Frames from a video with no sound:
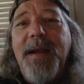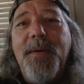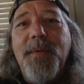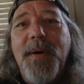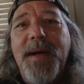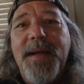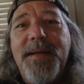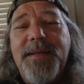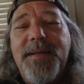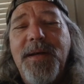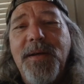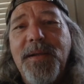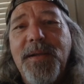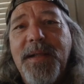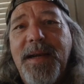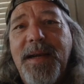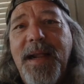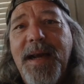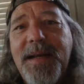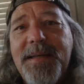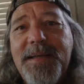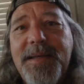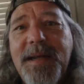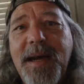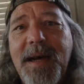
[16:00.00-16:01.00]
Anyway, until the
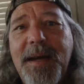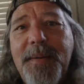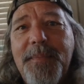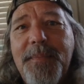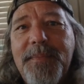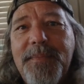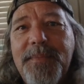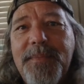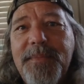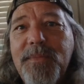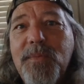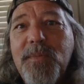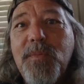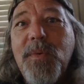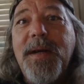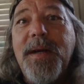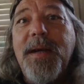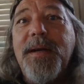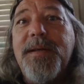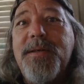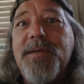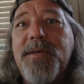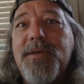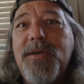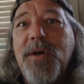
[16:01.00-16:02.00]
next time,
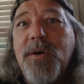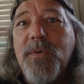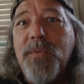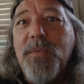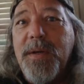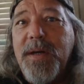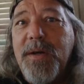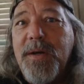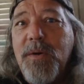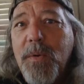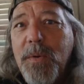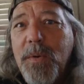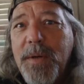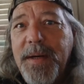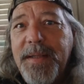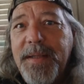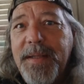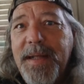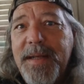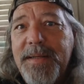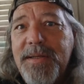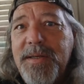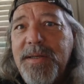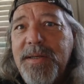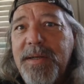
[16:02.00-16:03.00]
when I start
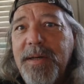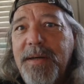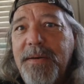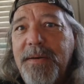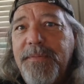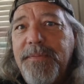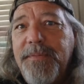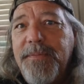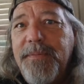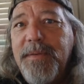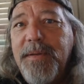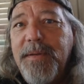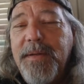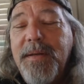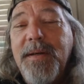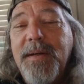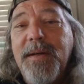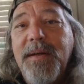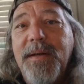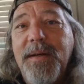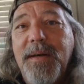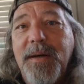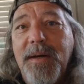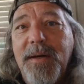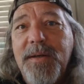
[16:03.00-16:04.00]
recording that stuff,
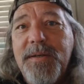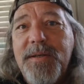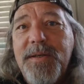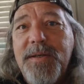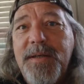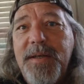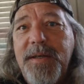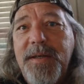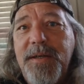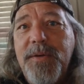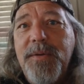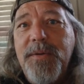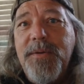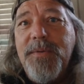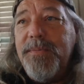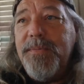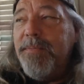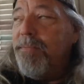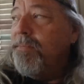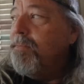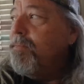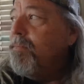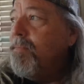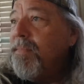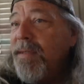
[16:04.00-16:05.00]
I'll see
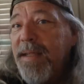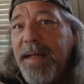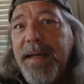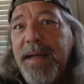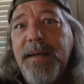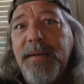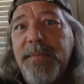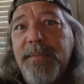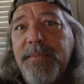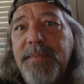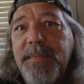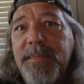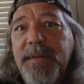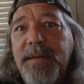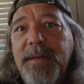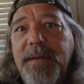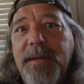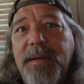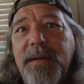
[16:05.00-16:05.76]
you then.